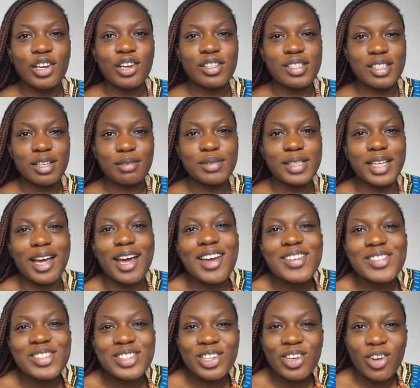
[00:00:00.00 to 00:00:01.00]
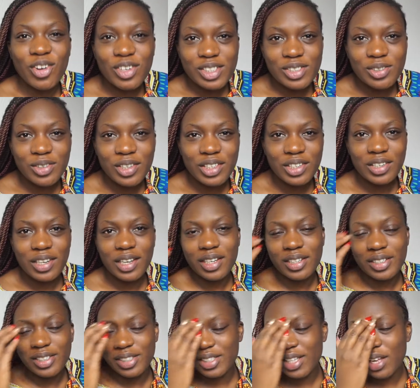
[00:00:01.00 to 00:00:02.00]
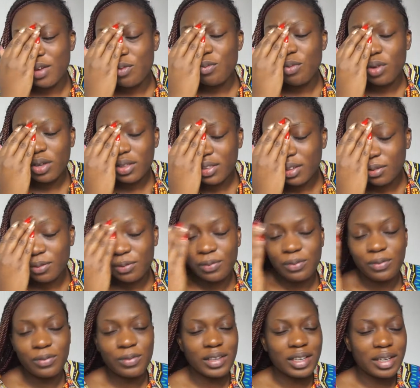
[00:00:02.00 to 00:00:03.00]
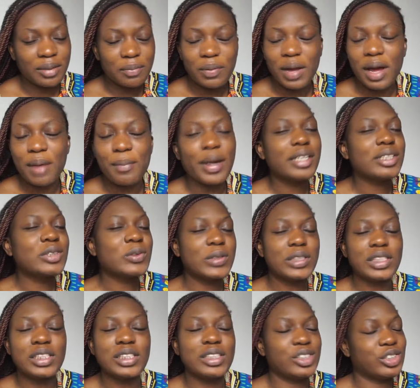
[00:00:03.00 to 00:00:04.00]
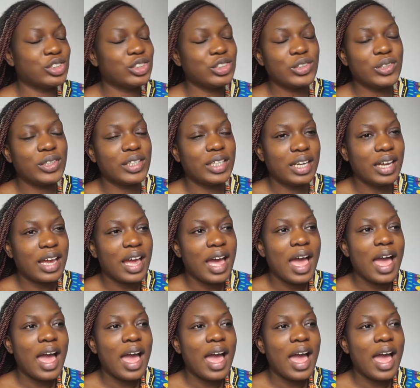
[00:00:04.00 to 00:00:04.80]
sometimes you go to a uni, you're just like, what the flip am I doing in this uni?